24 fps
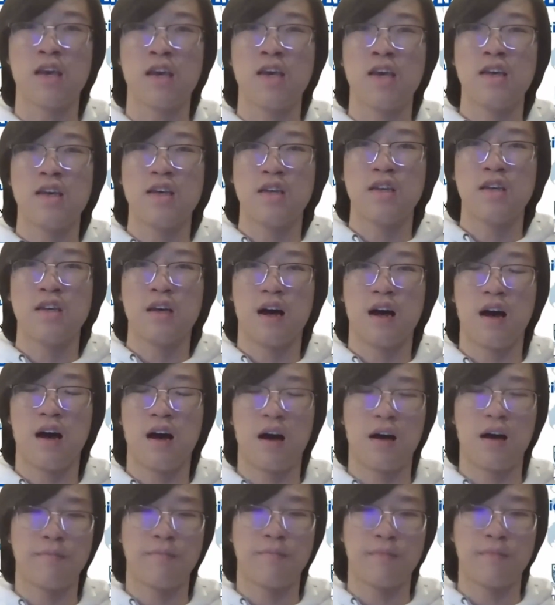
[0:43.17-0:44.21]

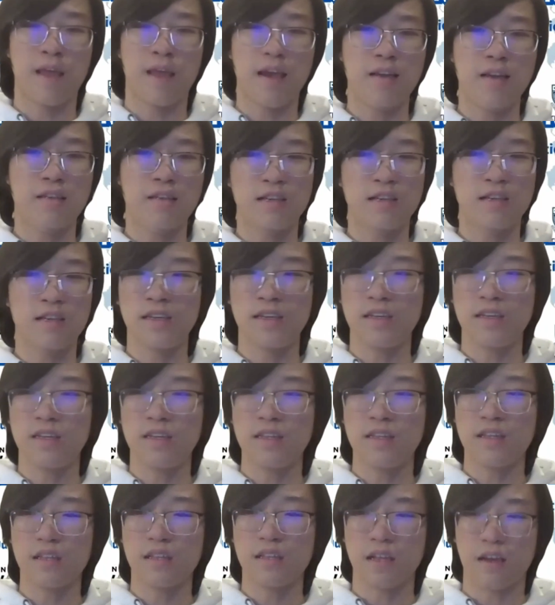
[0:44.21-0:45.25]
Actually,
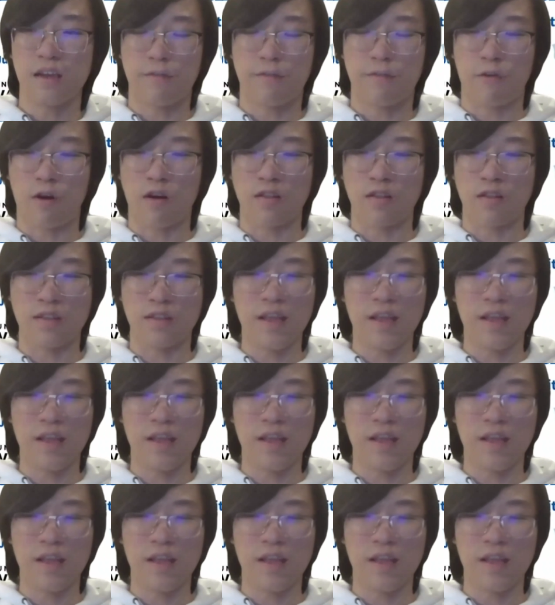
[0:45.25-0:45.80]
for now,